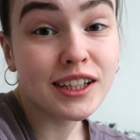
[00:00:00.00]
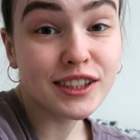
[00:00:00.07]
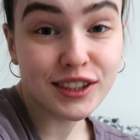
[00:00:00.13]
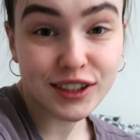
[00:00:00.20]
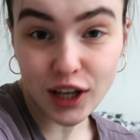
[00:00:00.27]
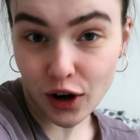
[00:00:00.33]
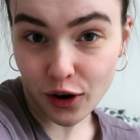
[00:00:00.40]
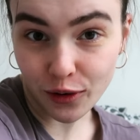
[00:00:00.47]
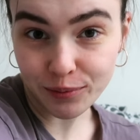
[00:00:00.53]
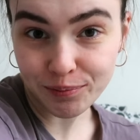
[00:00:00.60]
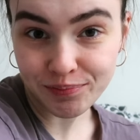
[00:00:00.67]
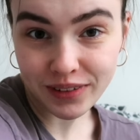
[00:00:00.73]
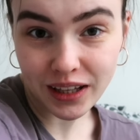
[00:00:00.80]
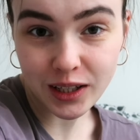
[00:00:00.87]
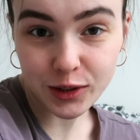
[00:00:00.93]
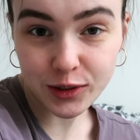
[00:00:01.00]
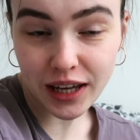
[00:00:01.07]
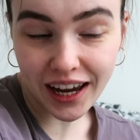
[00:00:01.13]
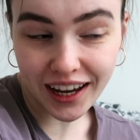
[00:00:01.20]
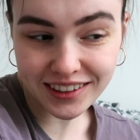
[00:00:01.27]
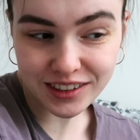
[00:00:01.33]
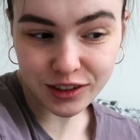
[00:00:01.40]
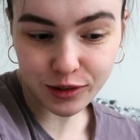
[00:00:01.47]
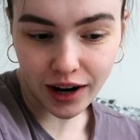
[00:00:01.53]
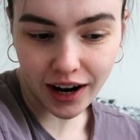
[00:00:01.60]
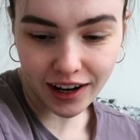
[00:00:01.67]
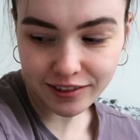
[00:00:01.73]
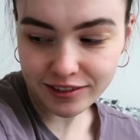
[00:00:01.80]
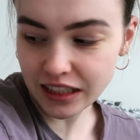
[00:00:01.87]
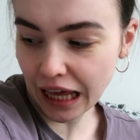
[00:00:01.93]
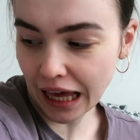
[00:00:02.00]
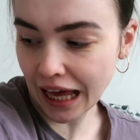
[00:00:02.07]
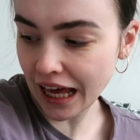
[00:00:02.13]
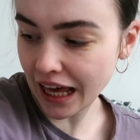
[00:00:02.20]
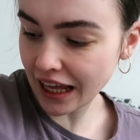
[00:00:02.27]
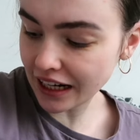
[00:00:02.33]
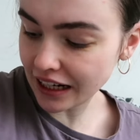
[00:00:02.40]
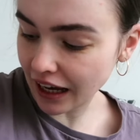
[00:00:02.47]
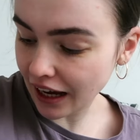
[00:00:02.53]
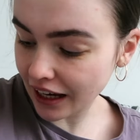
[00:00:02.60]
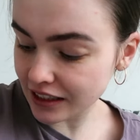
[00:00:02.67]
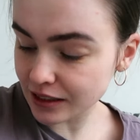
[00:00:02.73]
So, and the day has arrived, and I